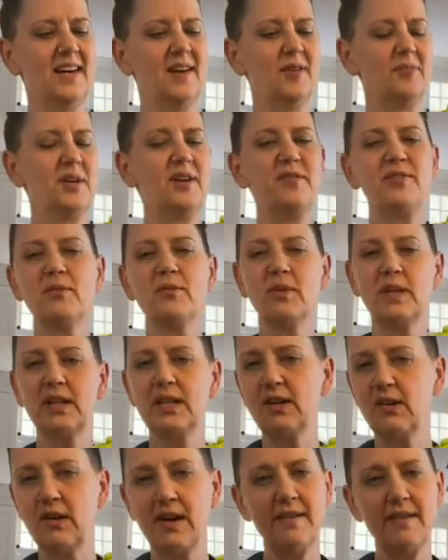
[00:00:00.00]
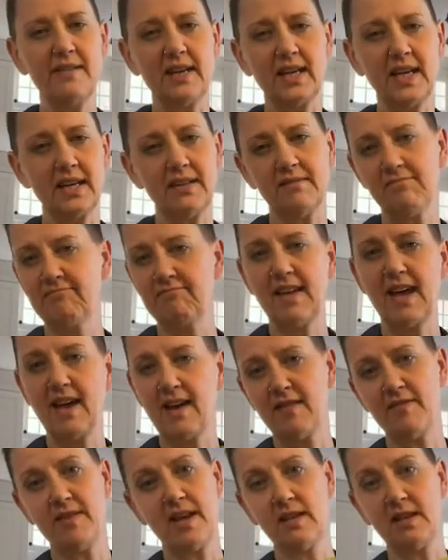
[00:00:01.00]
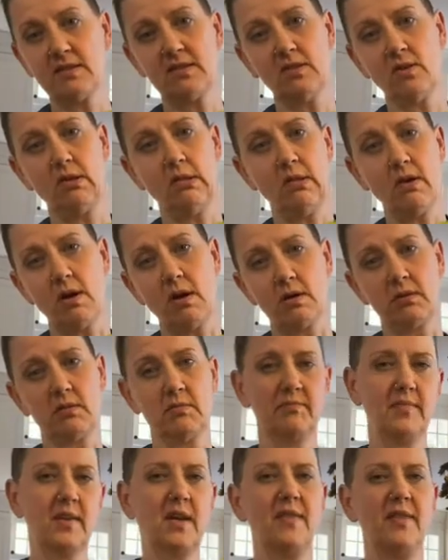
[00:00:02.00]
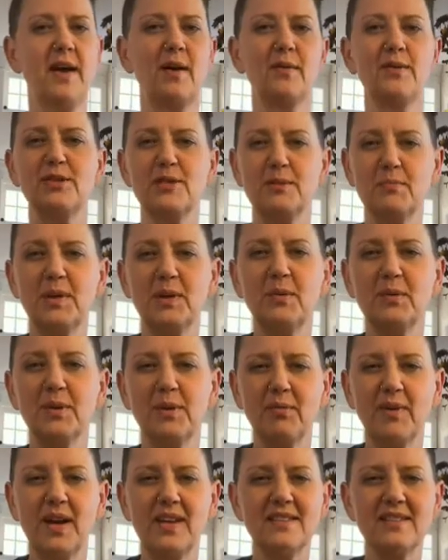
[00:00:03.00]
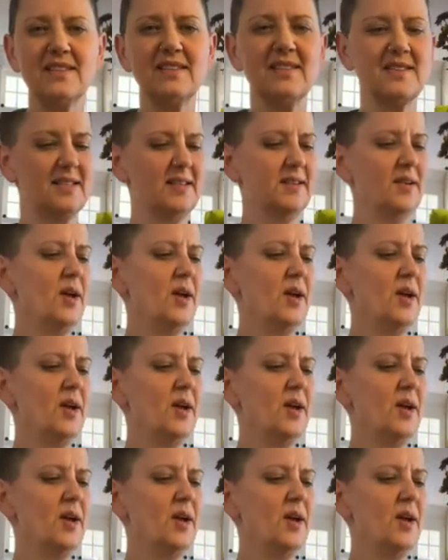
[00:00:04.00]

But if you're really craving it, have ants on a log. That would just be with raisins.